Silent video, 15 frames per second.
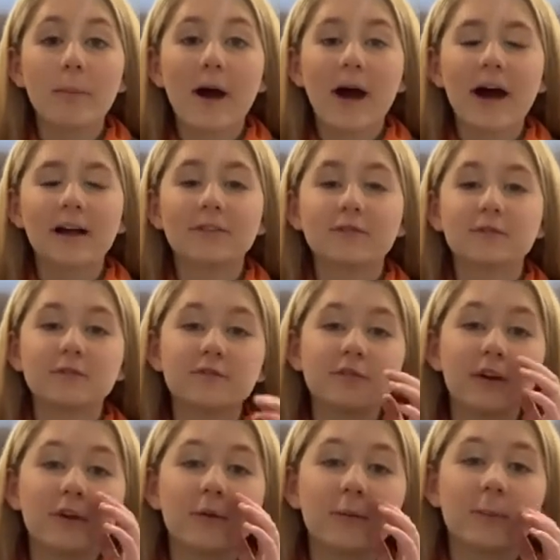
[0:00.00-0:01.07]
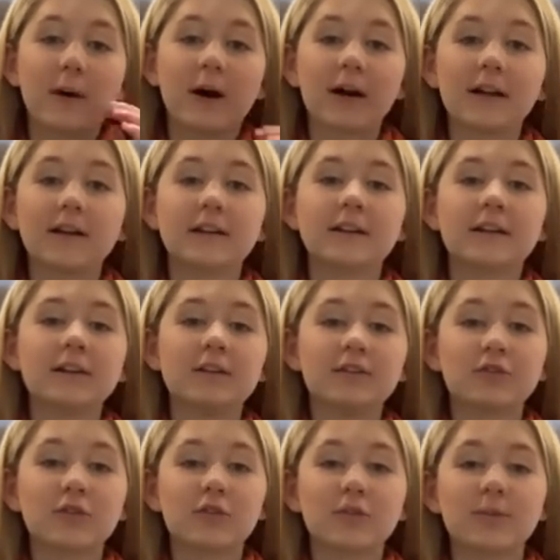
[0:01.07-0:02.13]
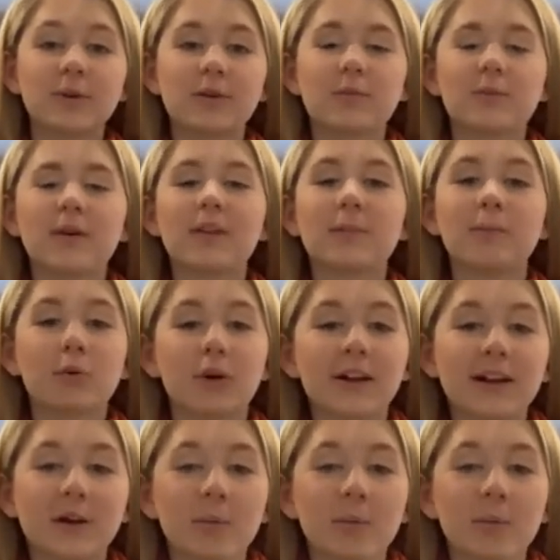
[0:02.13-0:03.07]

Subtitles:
and fill my saucepan with boiling